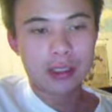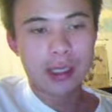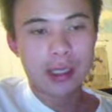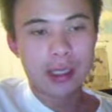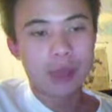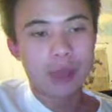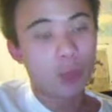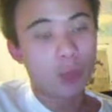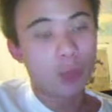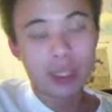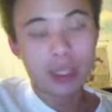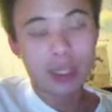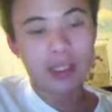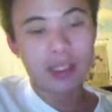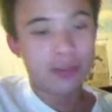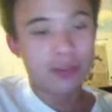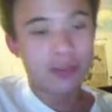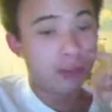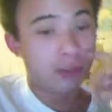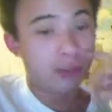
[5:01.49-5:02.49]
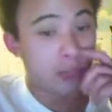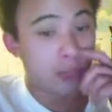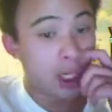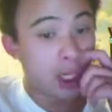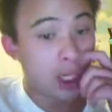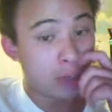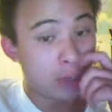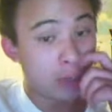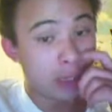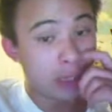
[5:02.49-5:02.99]
And what if
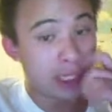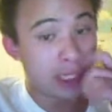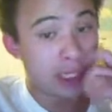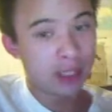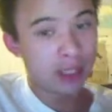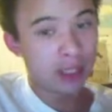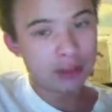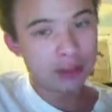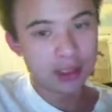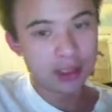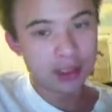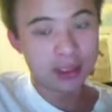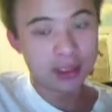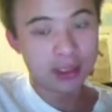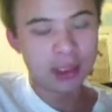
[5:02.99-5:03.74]
Tom Brady is